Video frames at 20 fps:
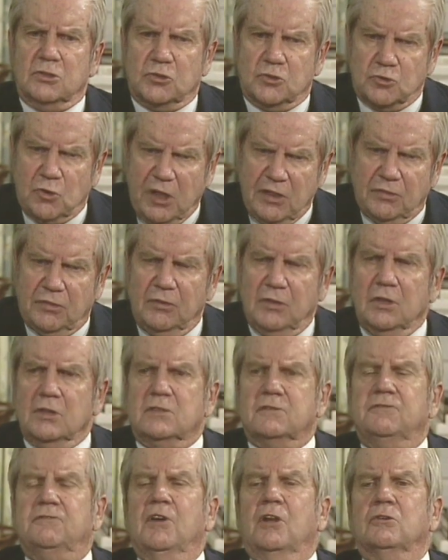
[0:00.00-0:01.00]
strengthen
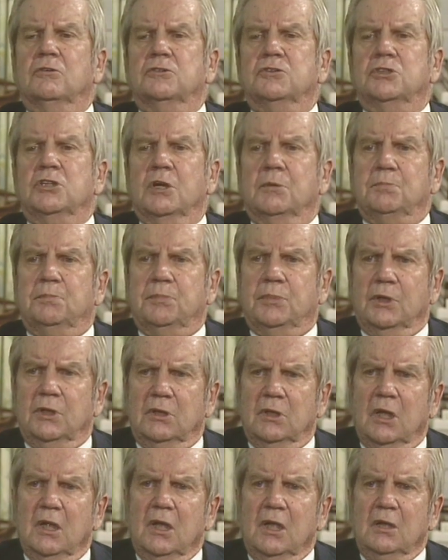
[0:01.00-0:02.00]
its fellowship
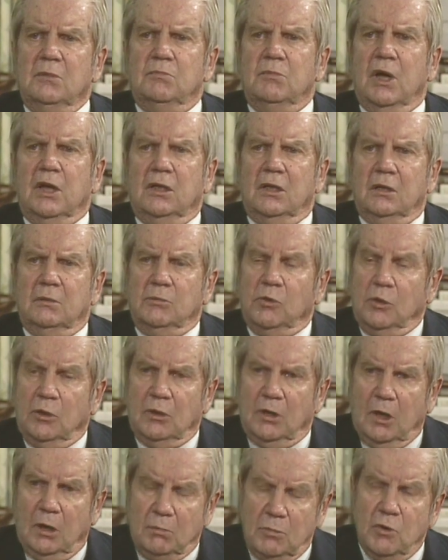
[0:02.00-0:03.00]
and make it a more
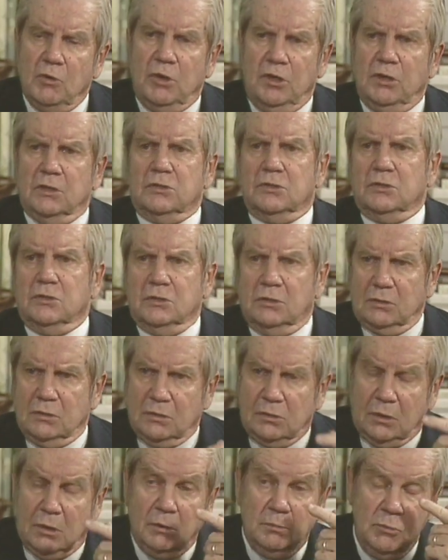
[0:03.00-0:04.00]
harmonious
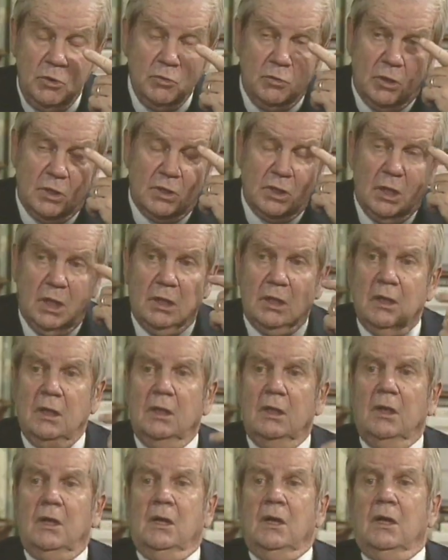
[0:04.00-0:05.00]
community,
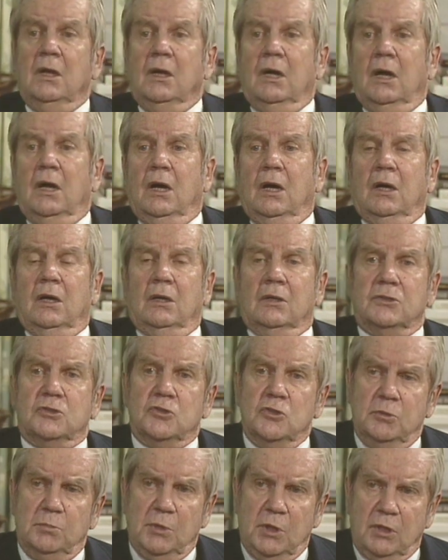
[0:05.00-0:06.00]
mm -hmm.
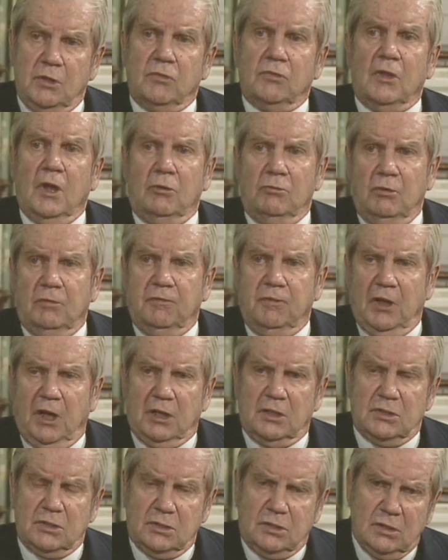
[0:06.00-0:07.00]
assuming that that
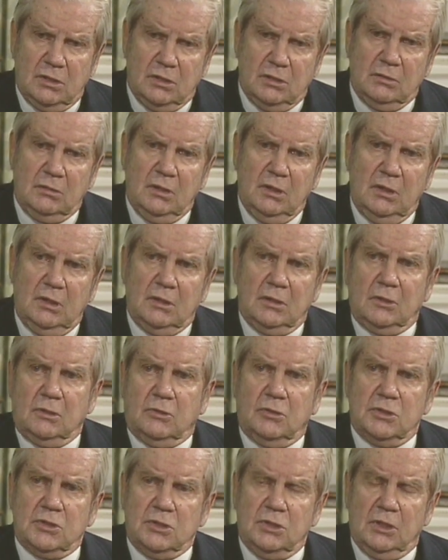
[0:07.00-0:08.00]
reflects
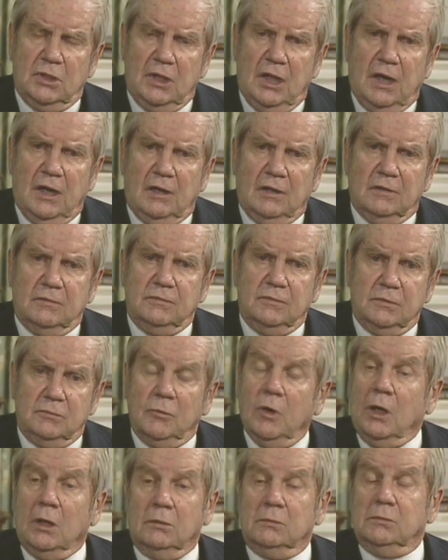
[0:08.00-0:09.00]
Christian love.
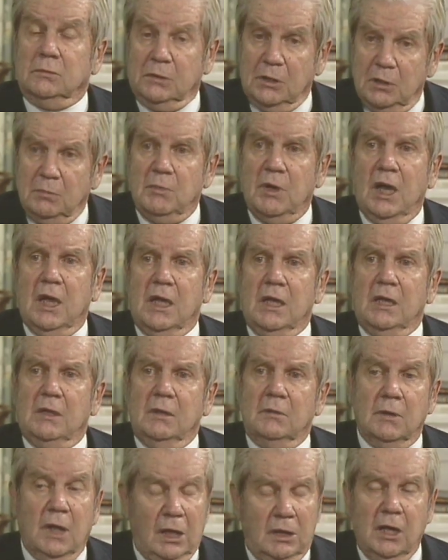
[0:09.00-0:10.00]
Well, it may.
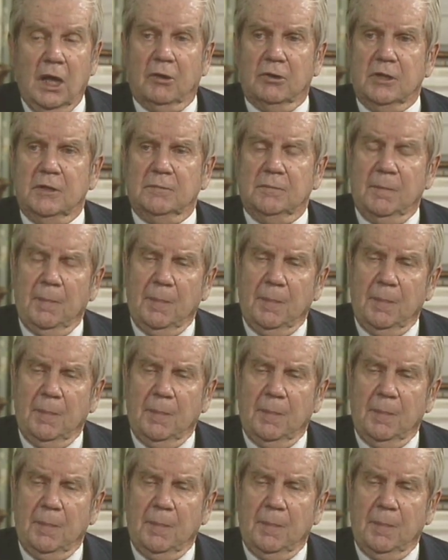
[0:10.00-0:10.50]
I doubt it.